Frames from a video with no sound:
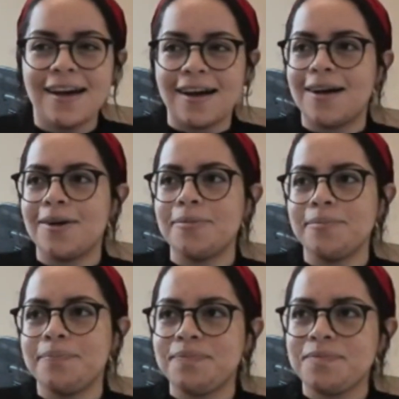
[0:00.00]

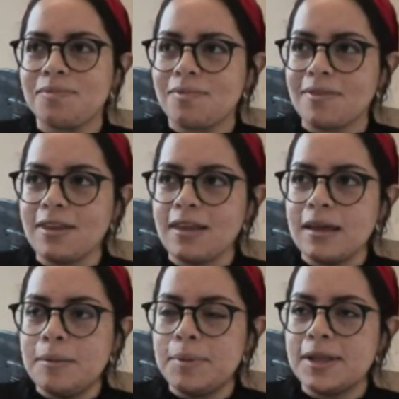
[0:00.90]
Um,
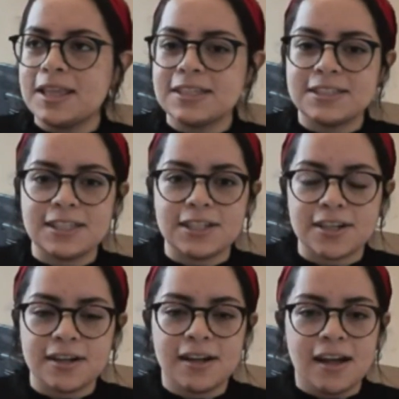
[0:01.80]
but this
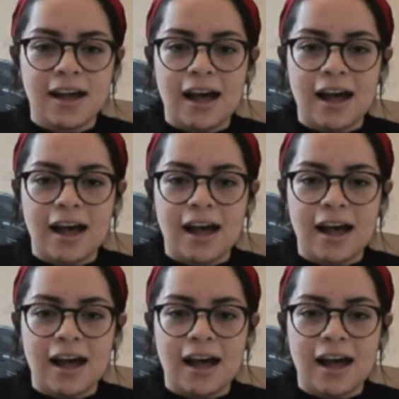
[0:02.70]
year